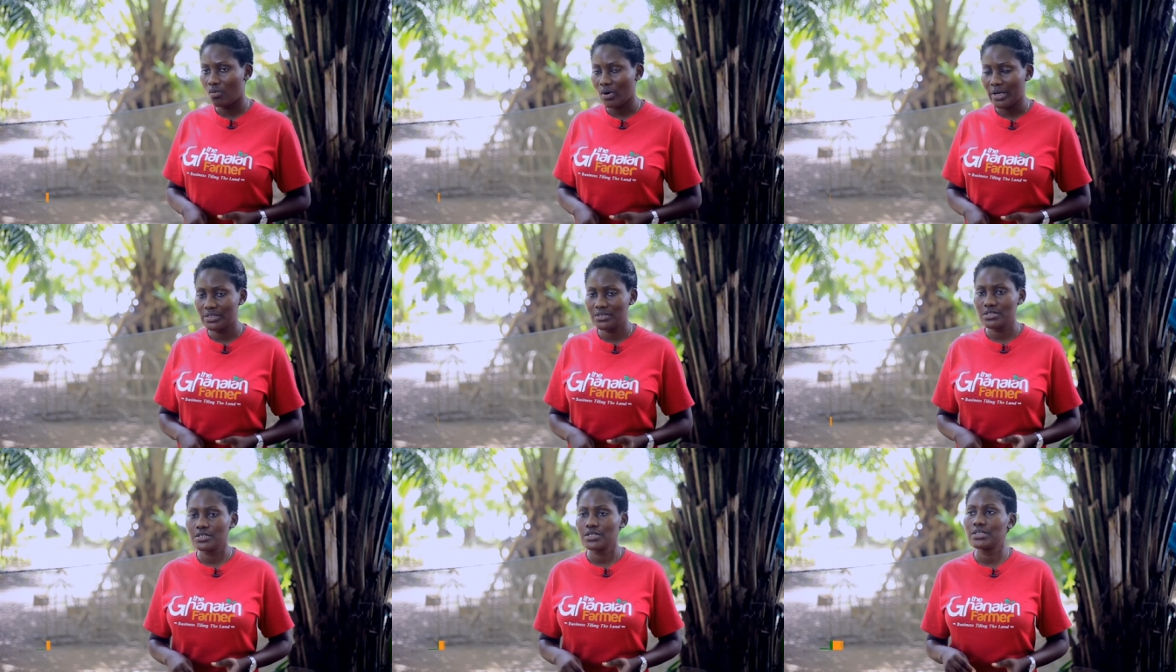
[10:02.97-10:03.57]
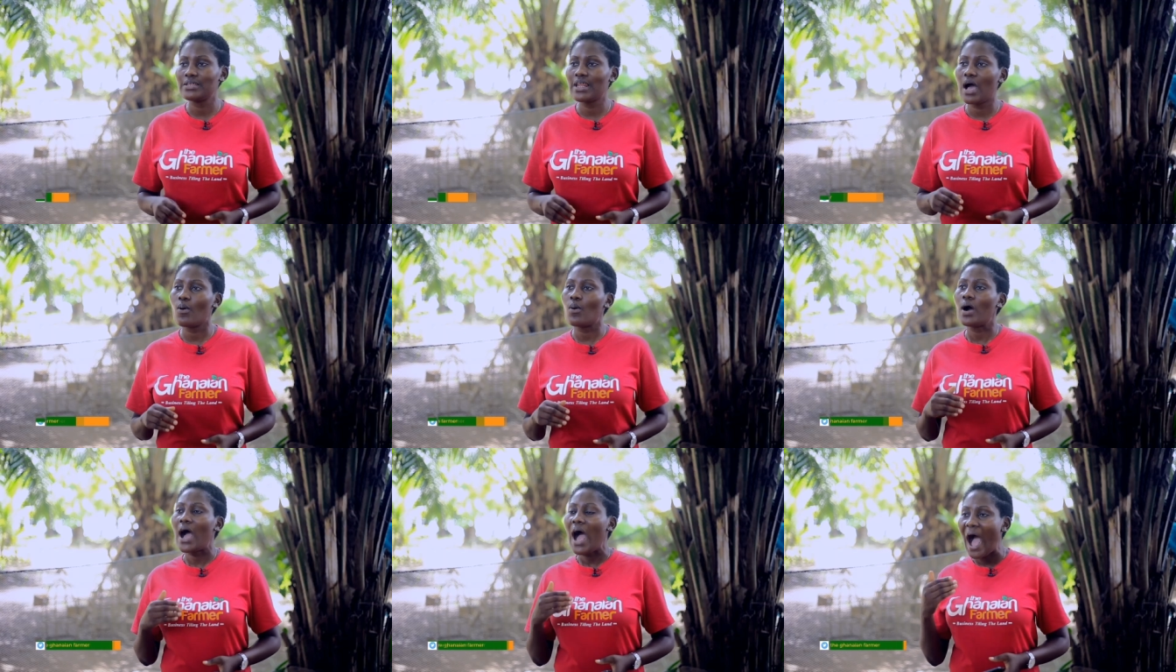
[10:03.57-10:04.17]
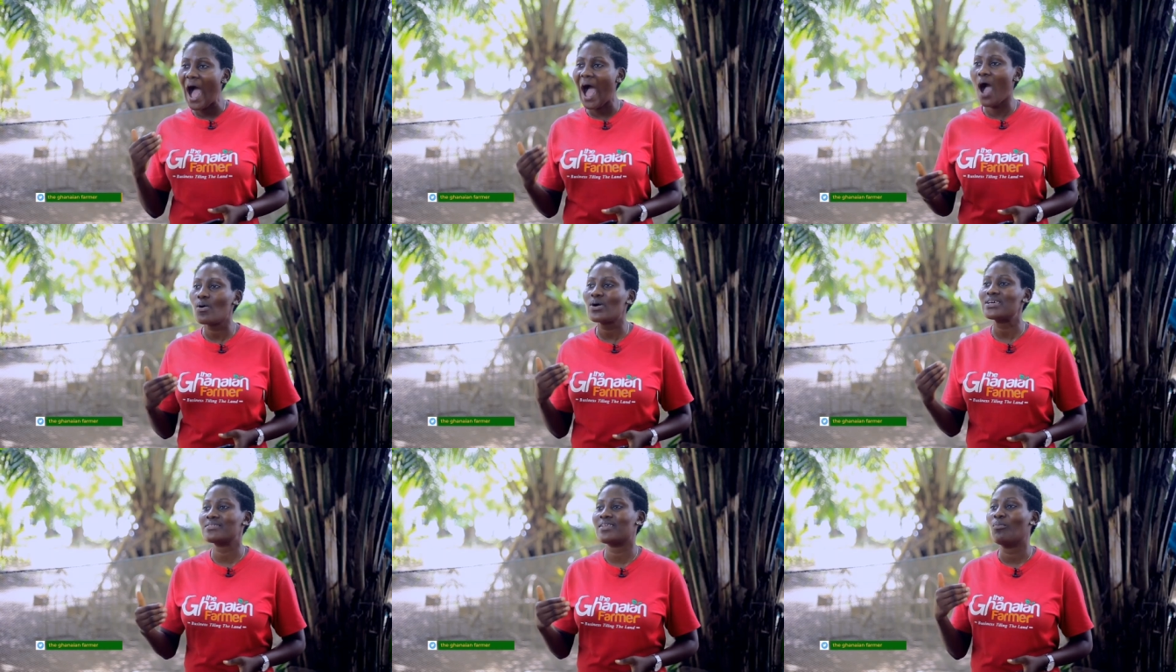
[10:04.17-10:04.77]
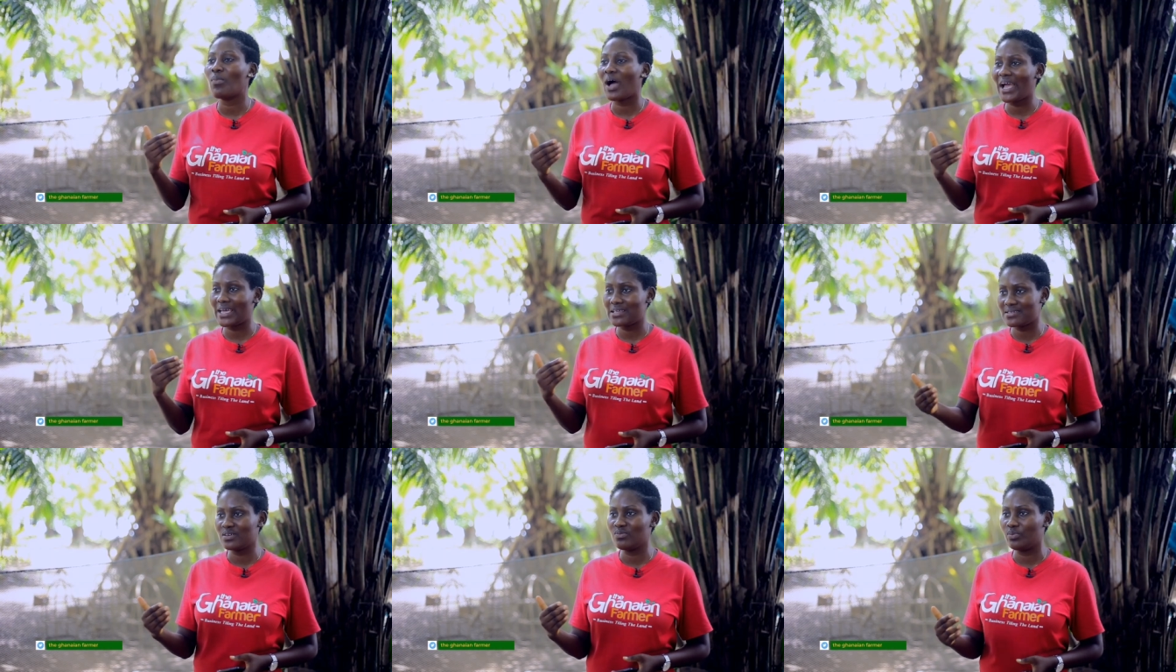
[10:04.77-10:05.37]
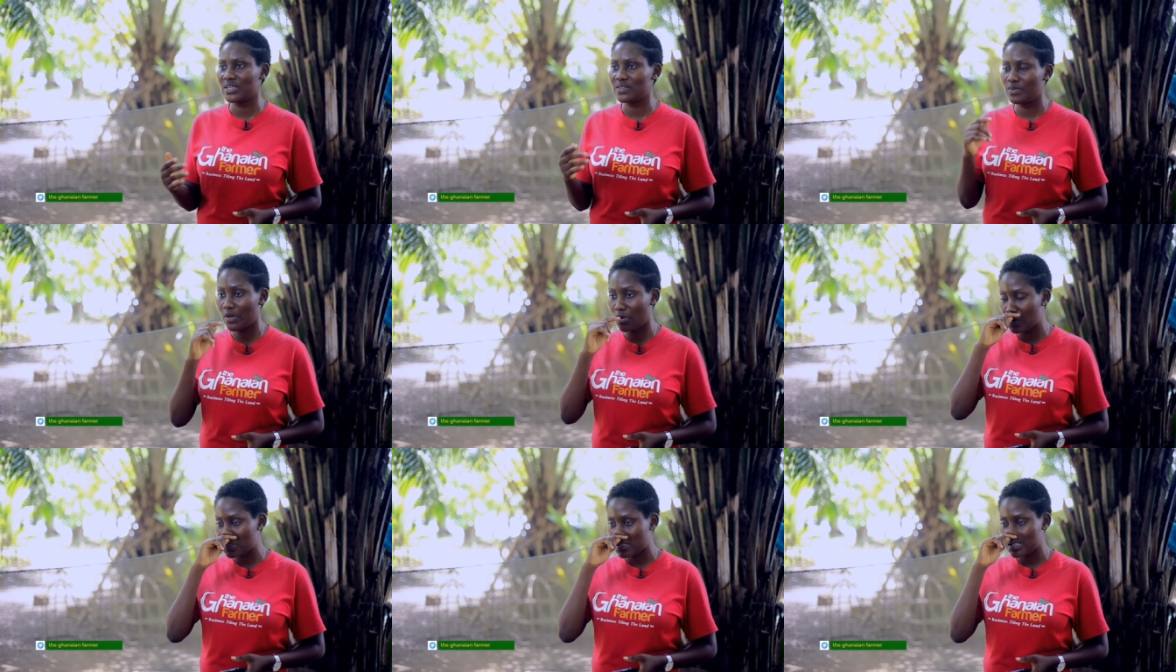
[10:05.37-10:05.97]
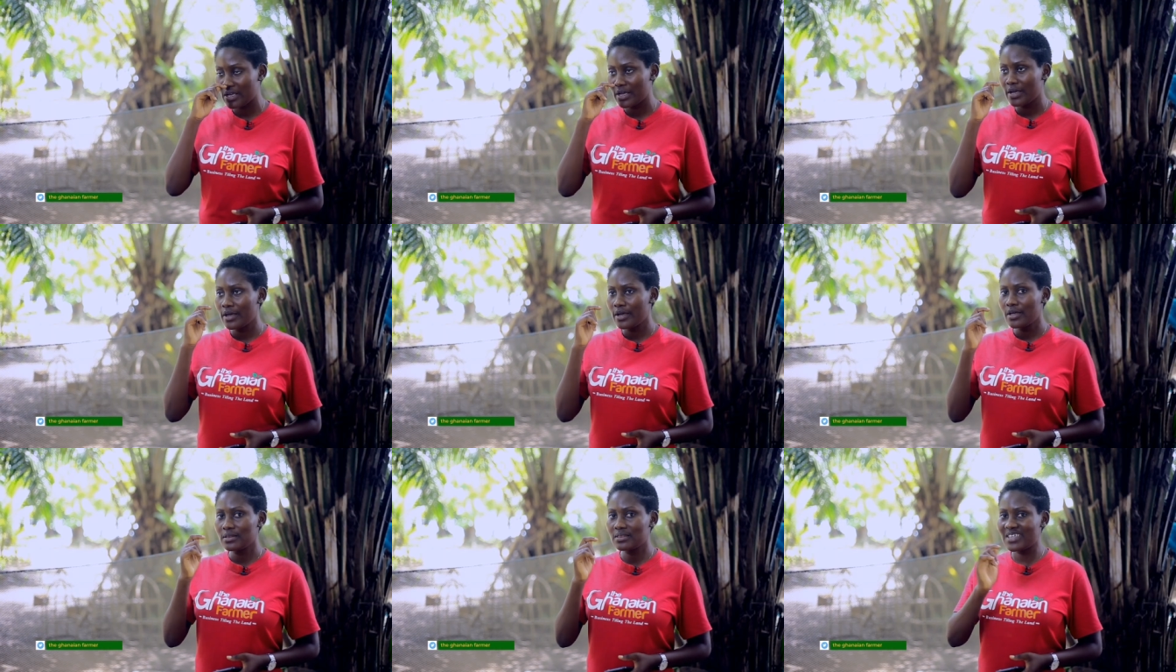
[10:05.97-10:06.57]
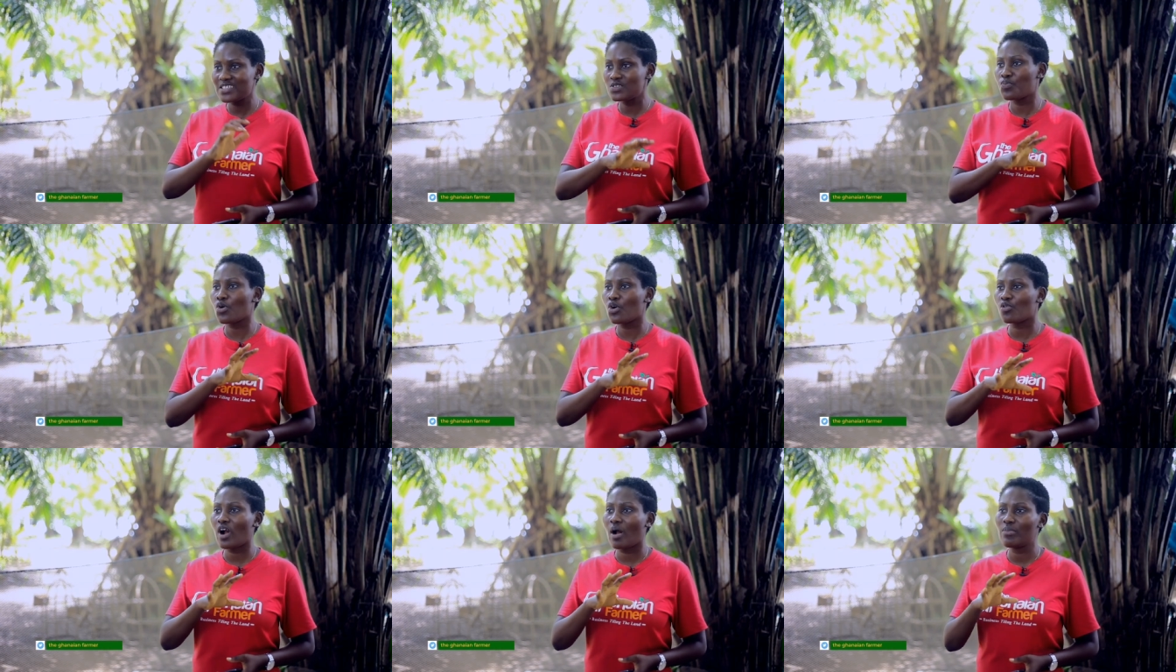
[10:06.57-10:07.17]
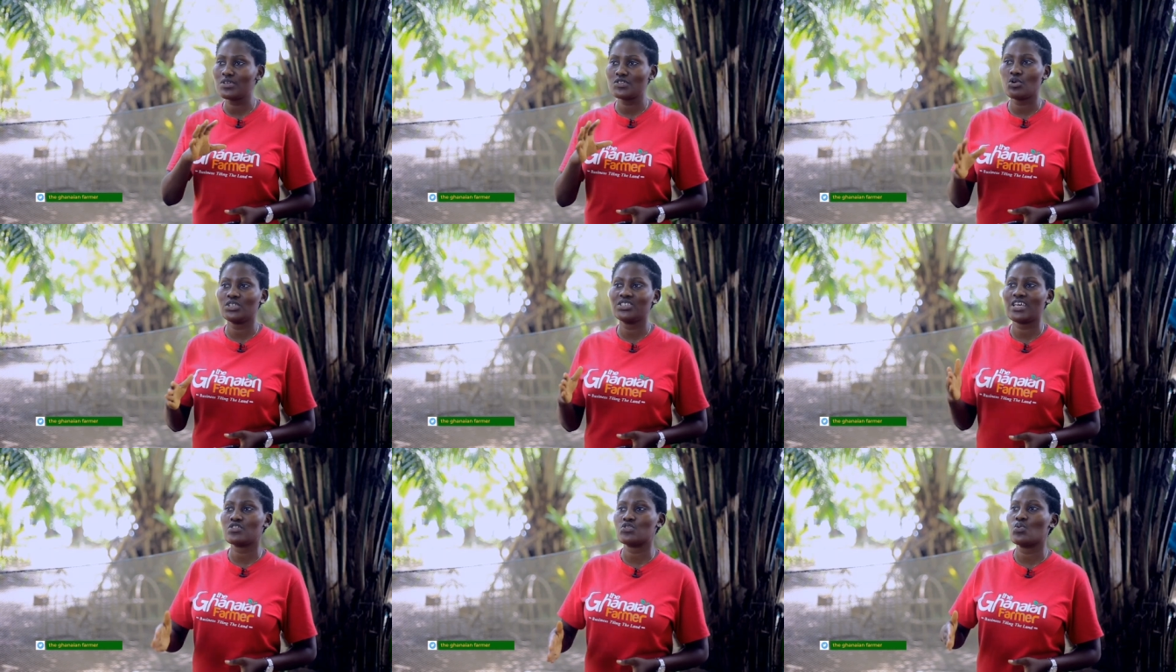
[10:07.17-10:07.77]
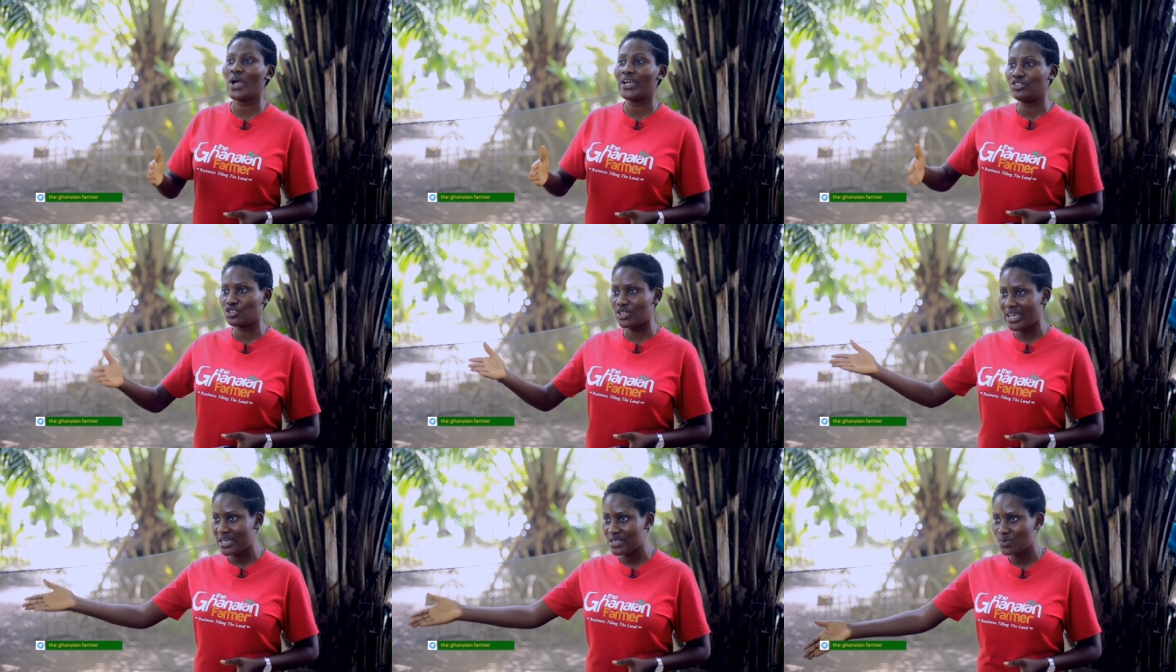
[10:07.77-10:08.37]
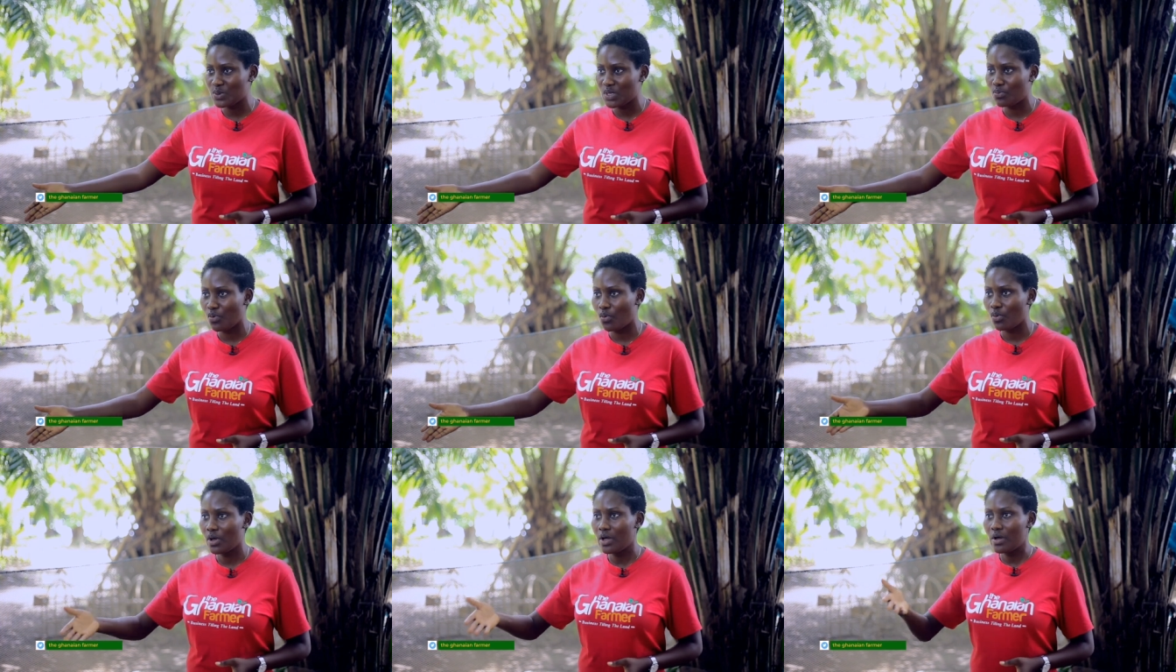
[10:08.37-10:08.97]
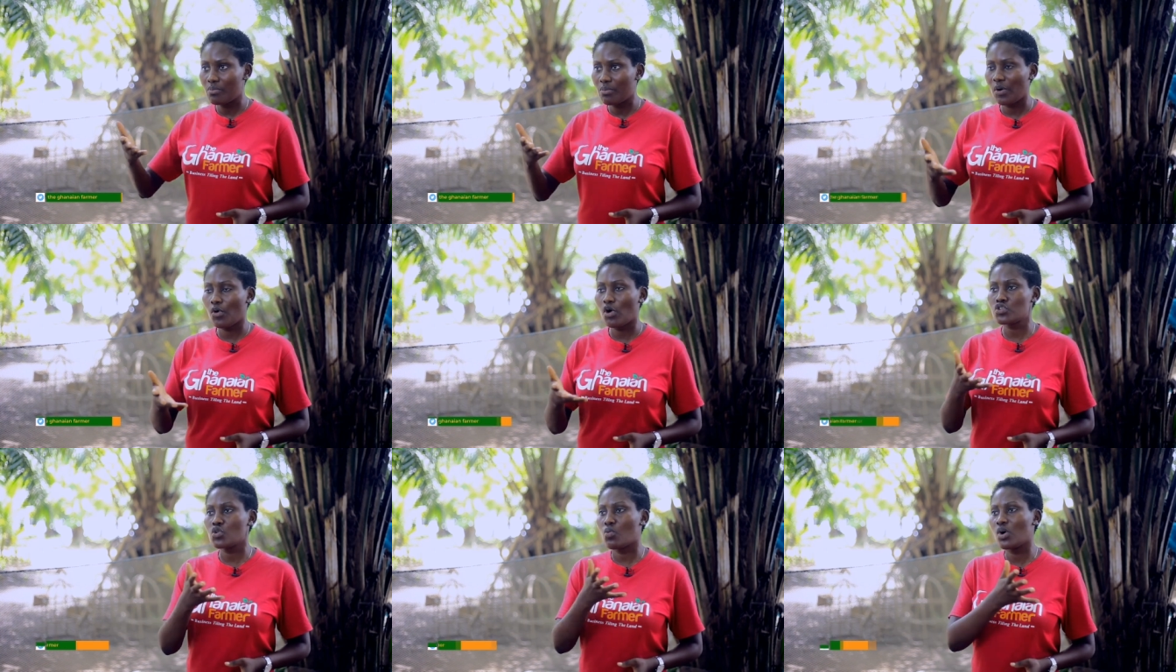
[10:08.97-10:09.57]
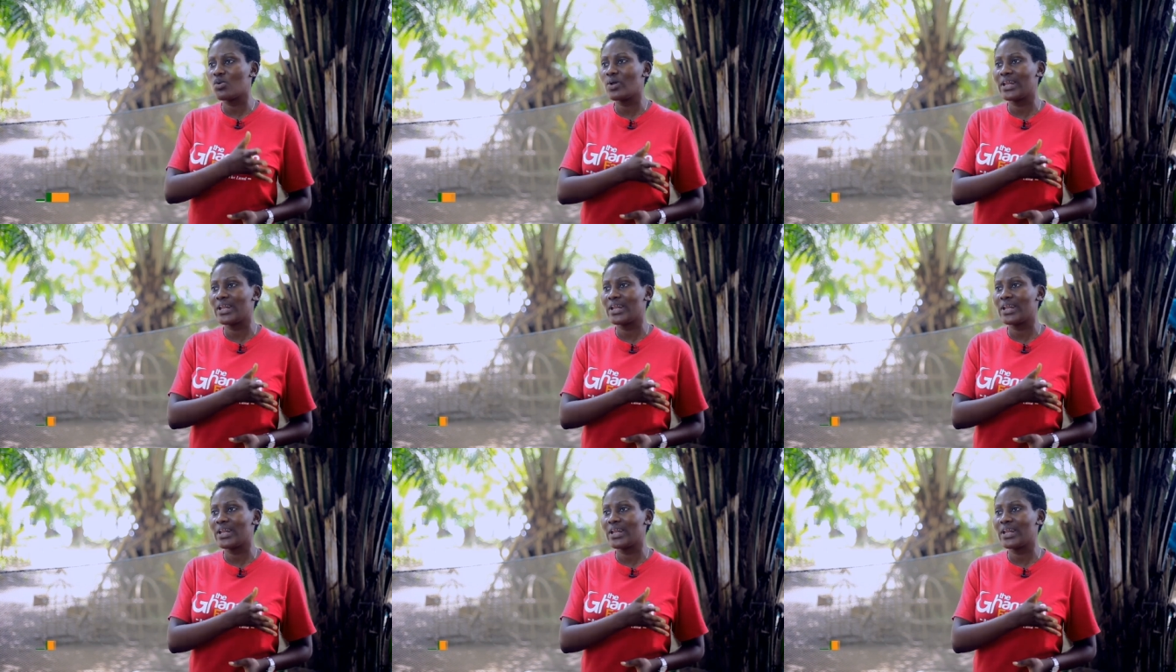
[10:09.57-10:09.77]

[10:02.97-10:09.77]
right. Now, how is the marketing bit? Because this program is not just to educate people, but we also want to